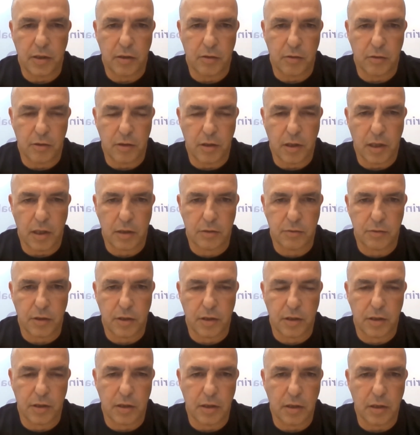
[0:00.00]

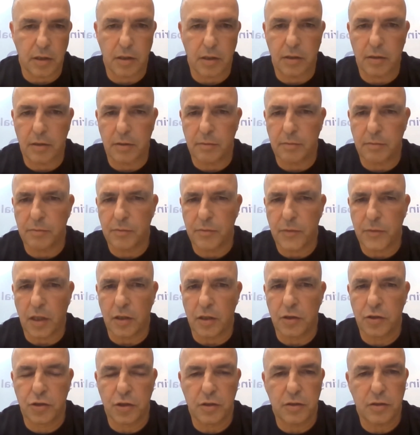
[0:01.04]
electric
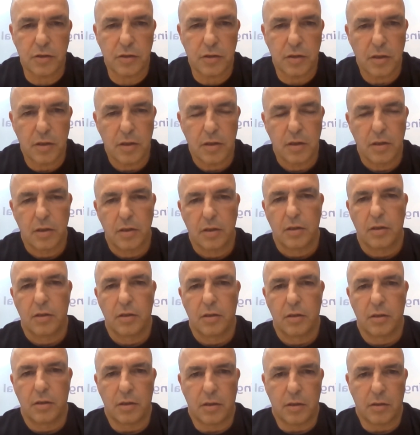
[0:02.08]
engines
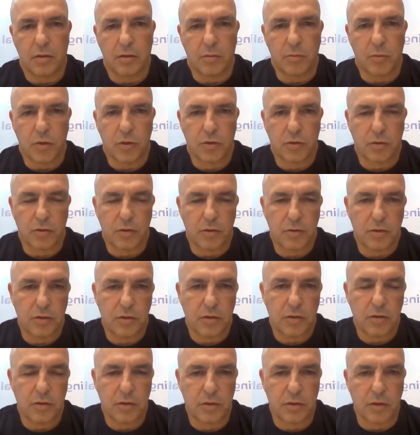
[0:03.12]
or motors.
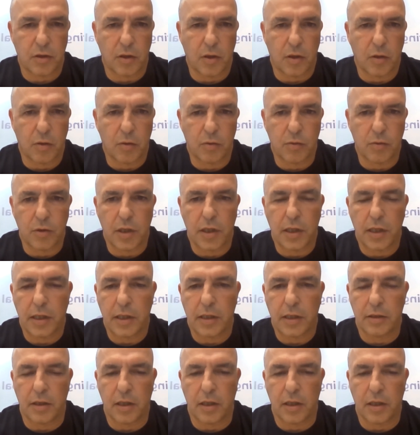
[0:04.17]
So,
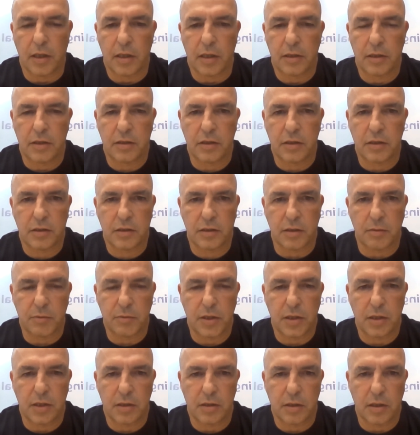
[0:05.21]
and this is
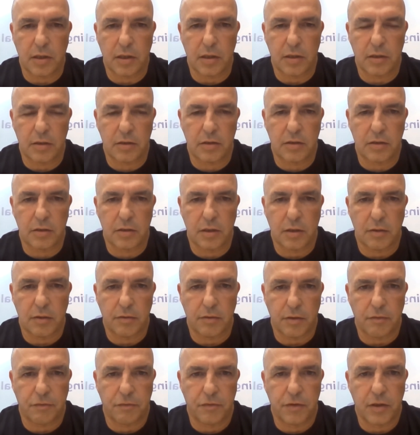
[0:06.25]
something. This is a
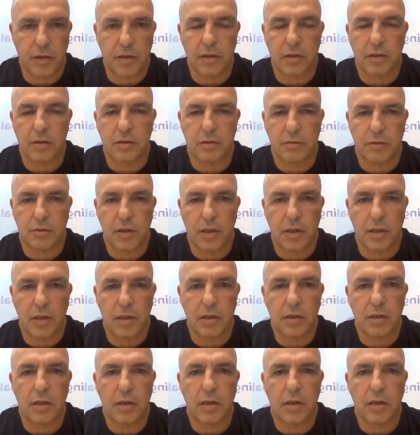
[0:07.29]
field that is really